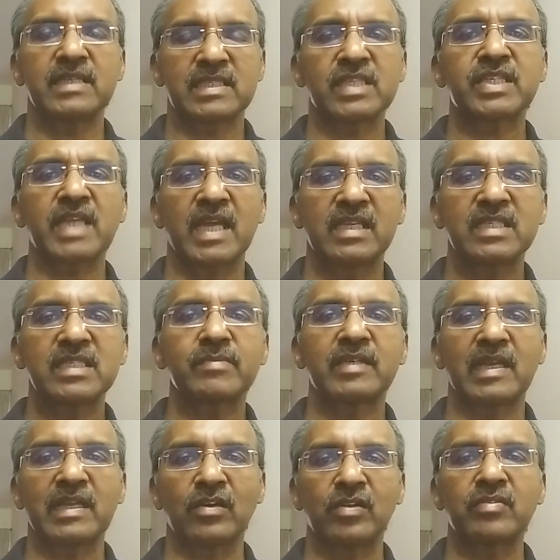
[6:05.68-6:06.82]
It's a challenge,
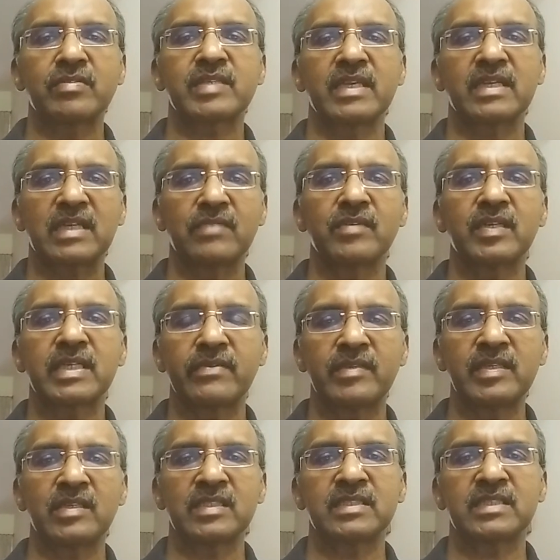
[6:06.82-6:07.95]
but I always say convert
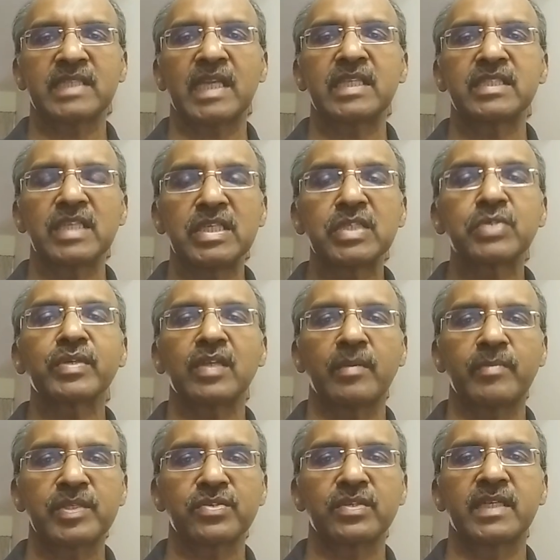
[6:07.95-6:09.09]
every challenge into an
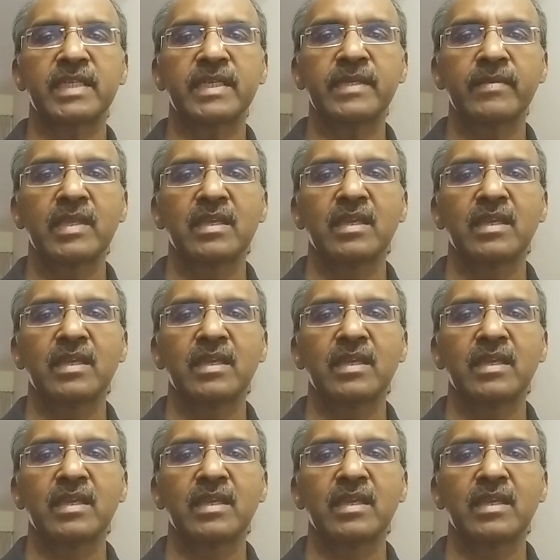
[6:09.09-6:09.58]
opportunity.